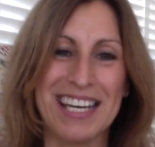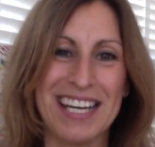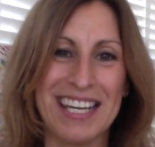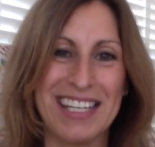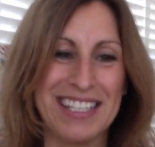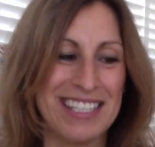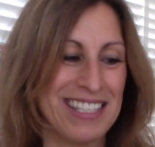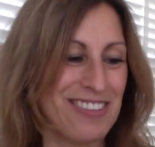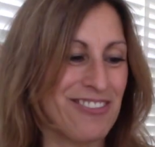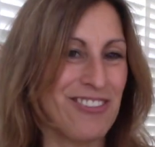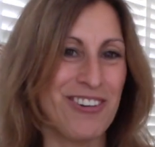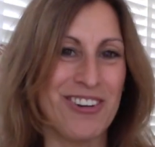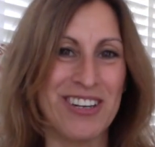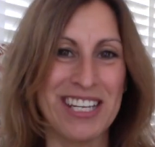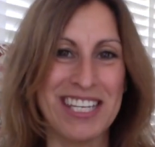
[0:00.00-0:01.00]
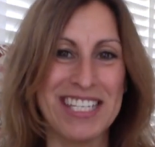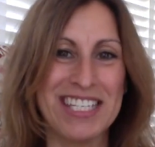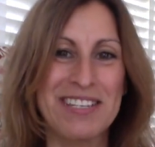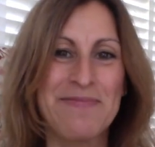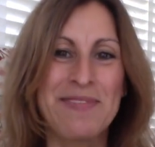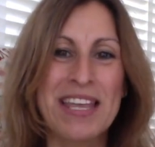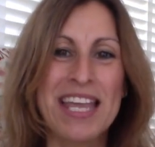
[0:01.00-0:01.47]
and
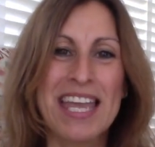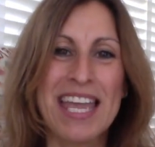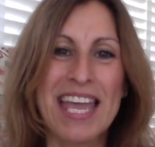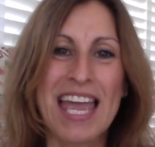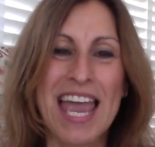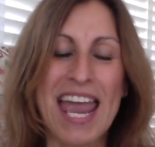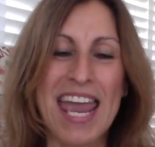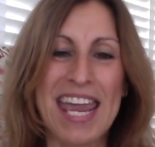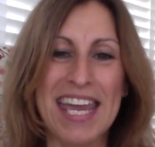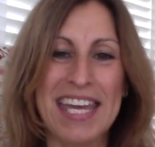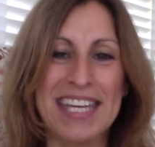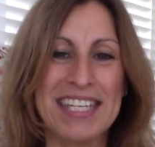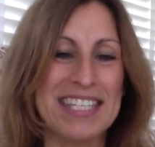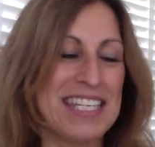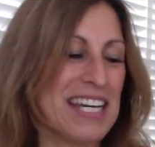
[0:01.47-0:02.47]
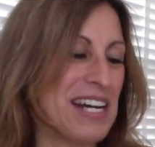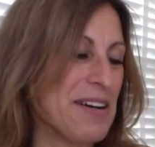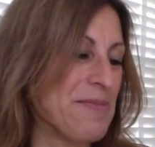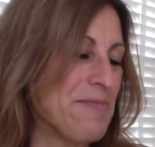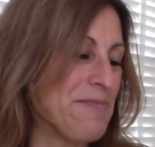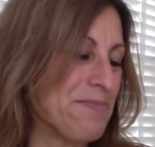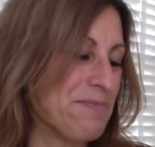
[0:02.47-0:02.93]
40s. And
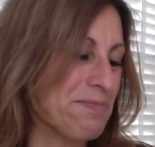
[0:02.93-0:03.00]
um,